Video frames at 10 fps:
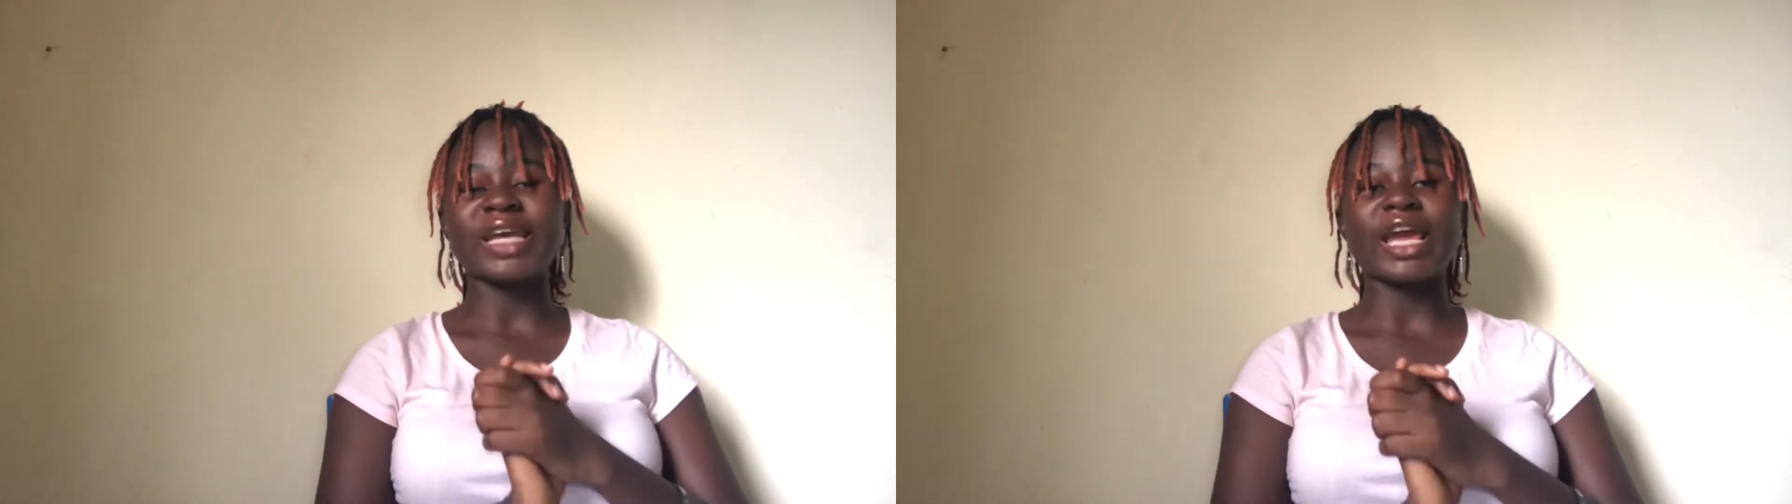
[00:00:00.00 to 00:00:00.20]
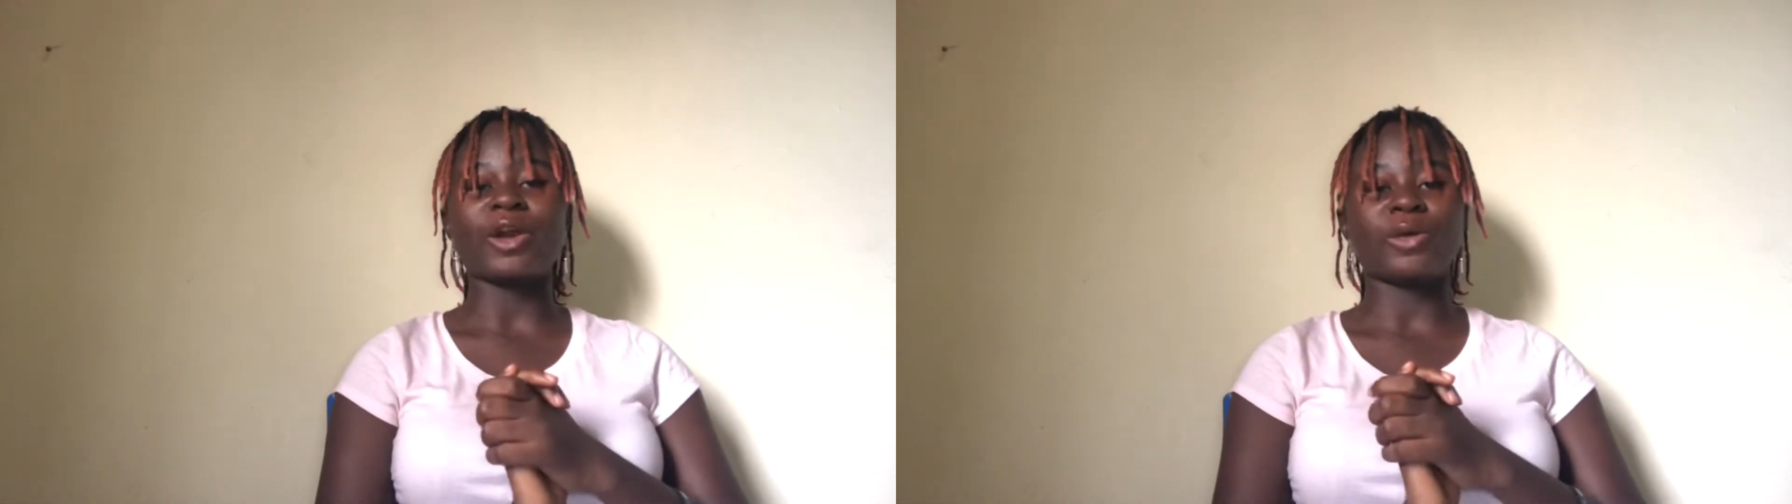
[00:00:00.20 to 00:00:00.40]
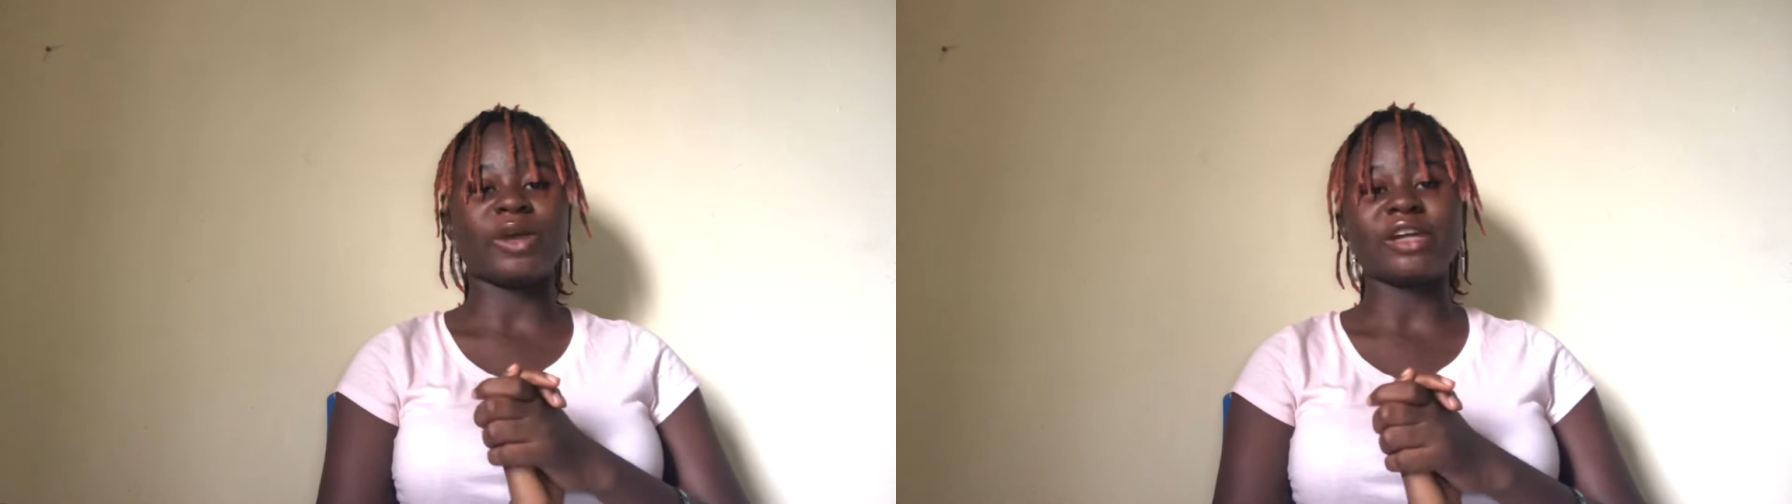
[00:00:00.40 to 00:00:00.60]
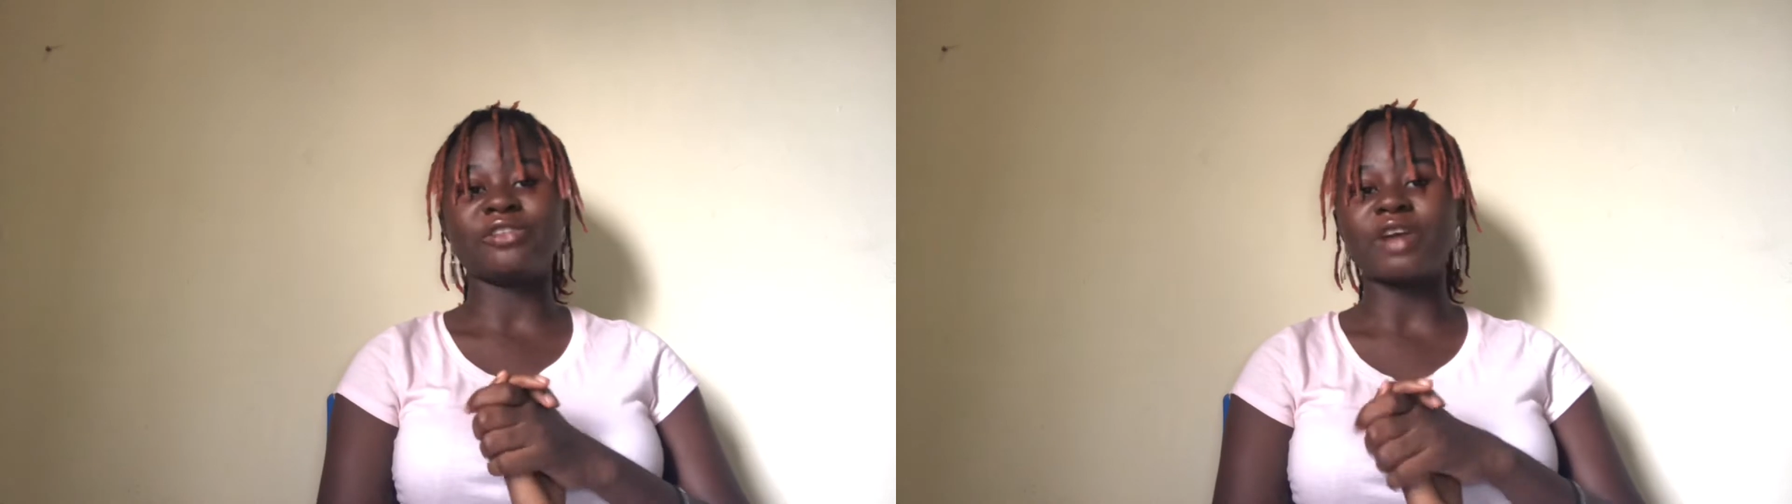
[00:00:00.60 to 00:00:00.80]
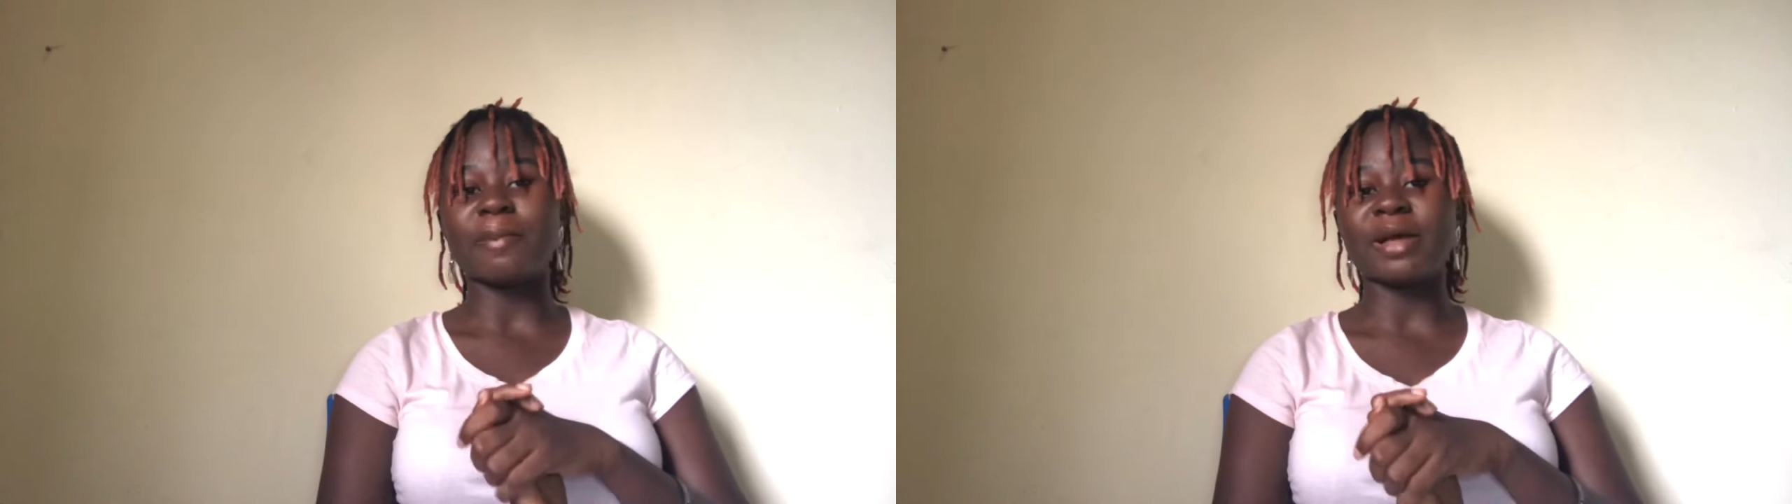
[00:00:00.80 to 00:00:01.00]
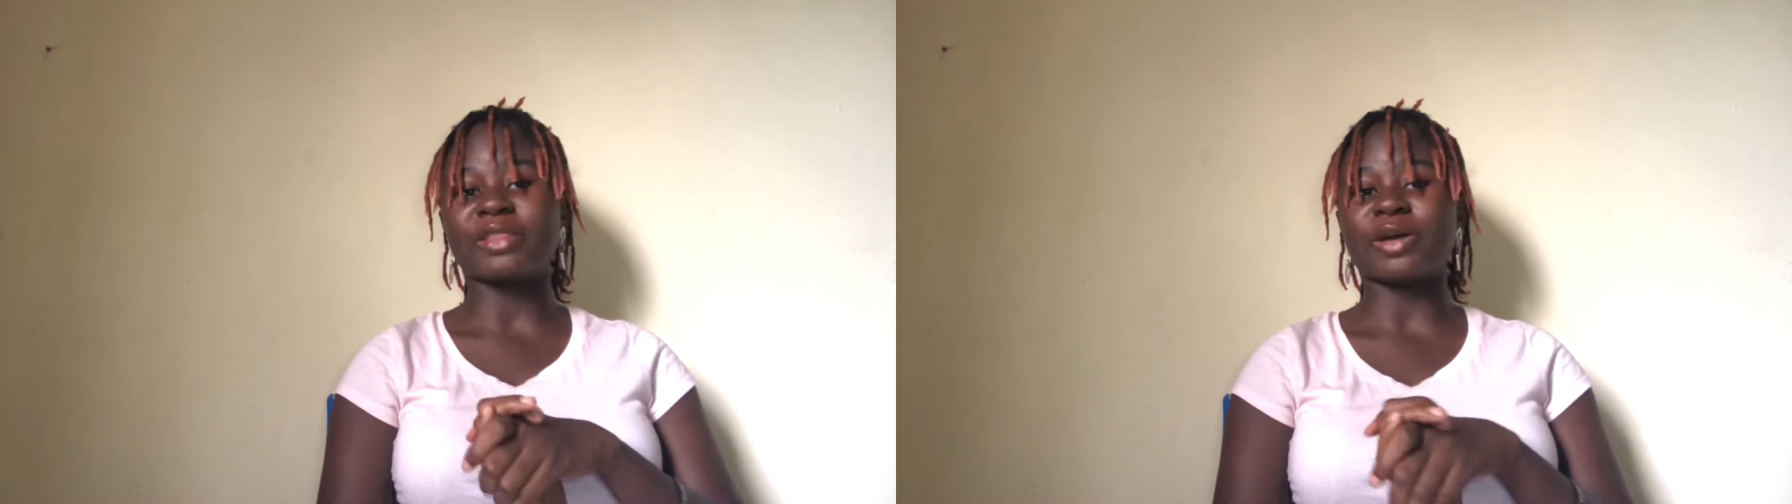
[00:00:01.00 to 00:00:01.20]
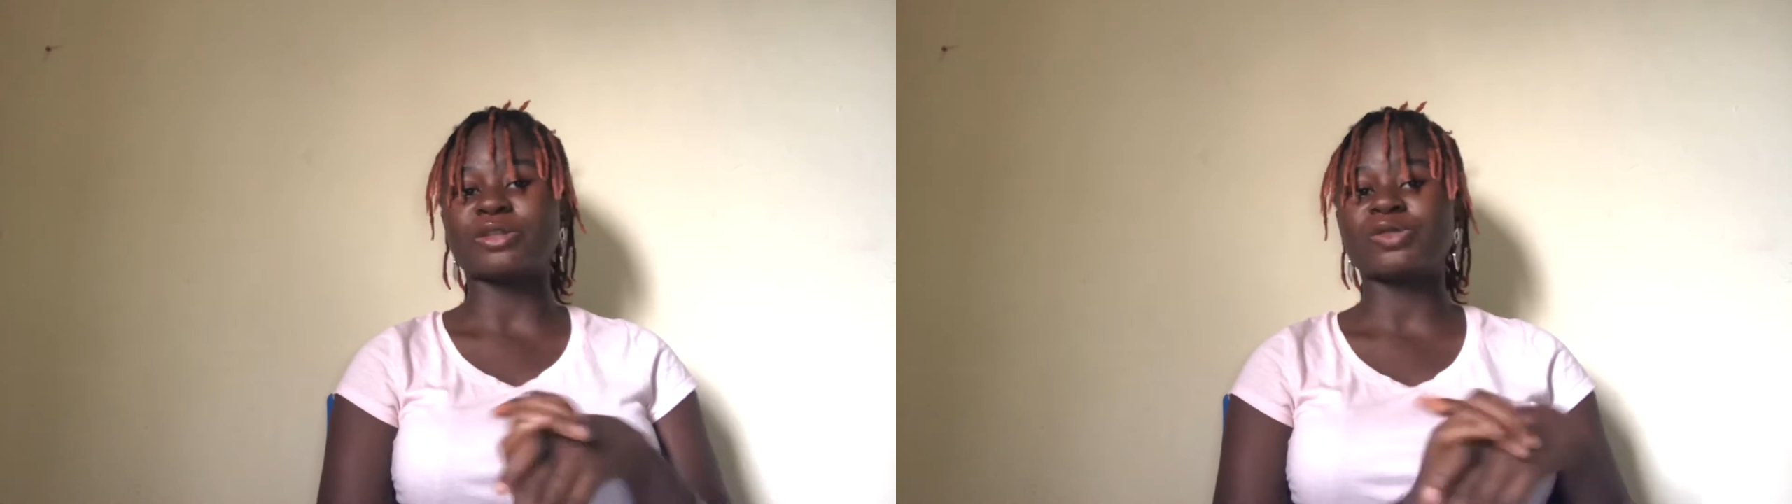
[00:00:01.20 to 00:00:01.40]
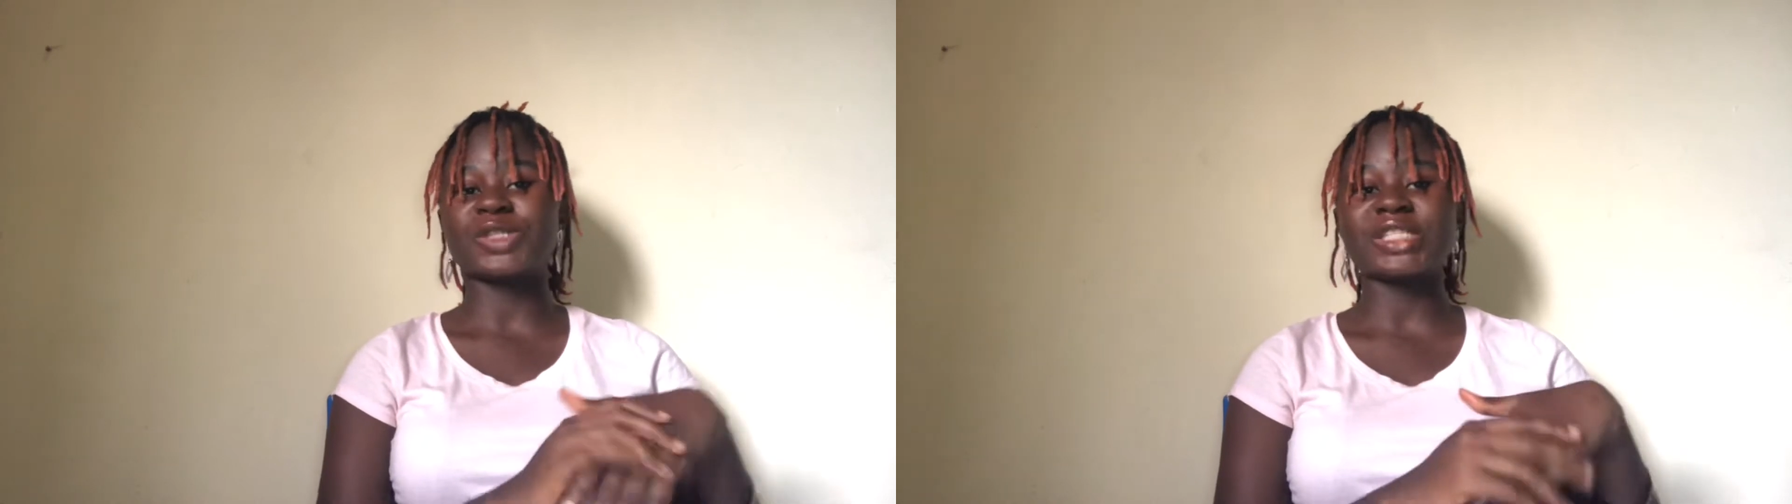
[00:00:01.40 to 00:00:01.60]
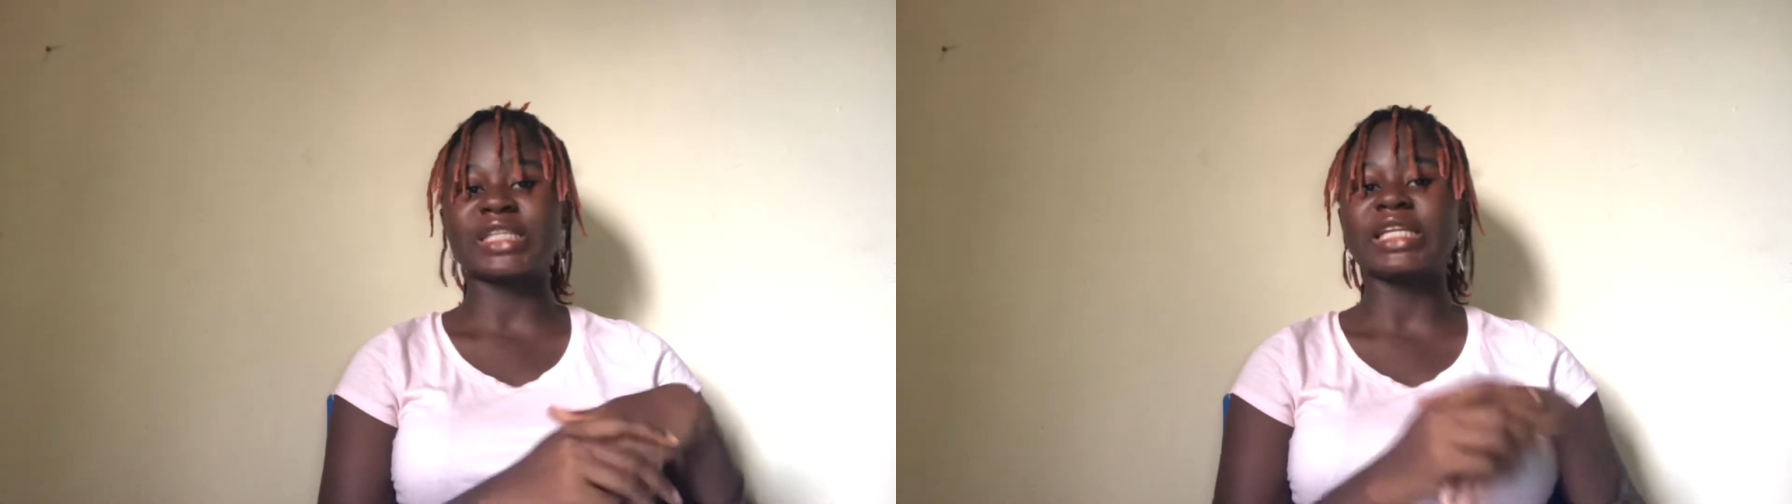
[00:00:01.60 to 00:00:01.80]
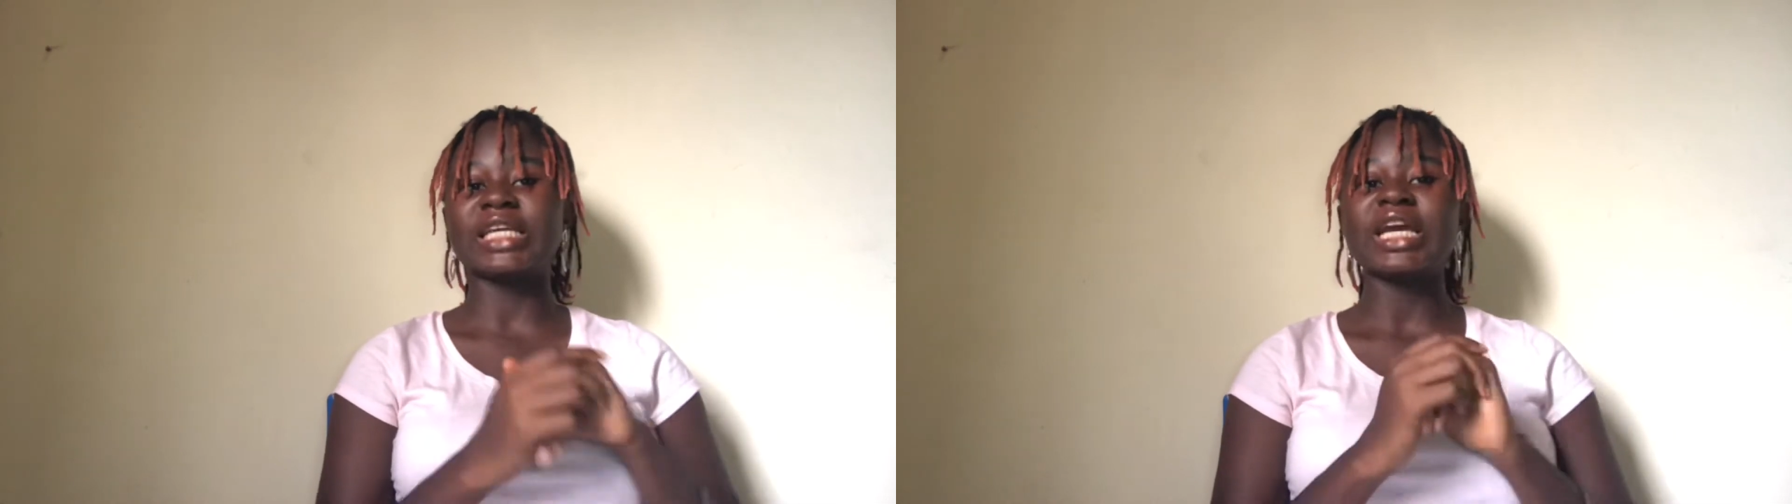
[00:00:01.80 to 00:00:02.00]
a Korean drama that was
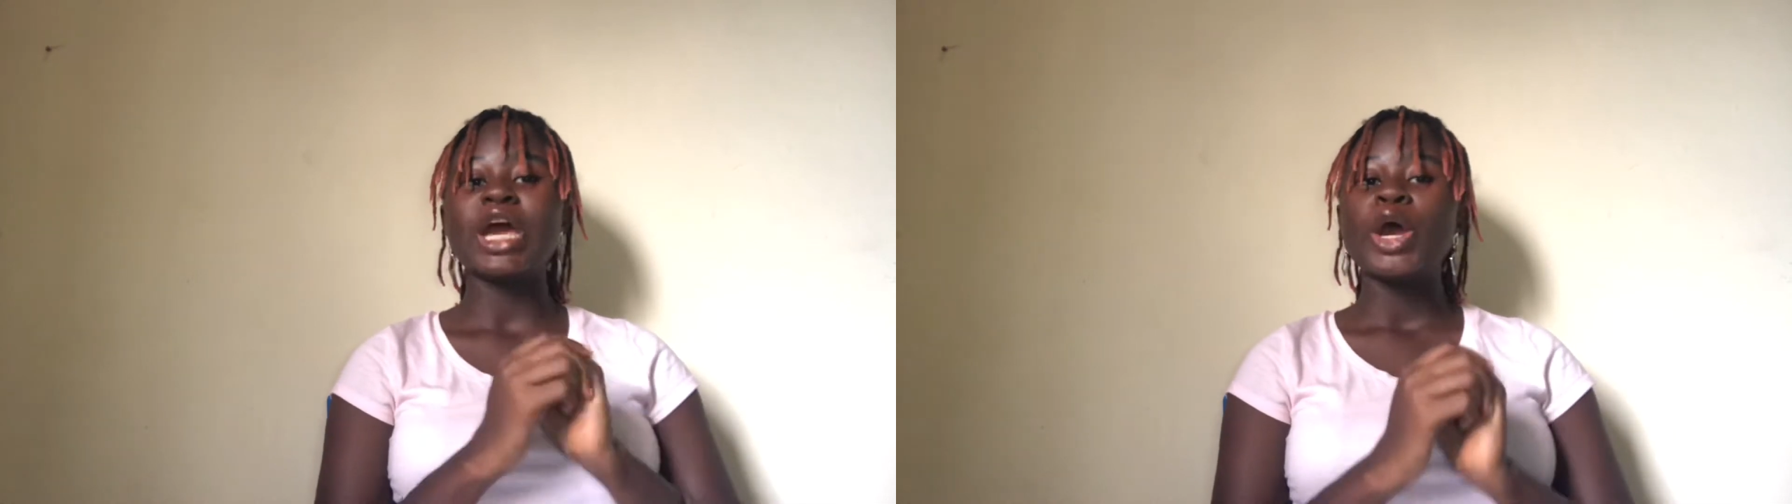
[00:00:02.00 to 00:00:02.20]
recently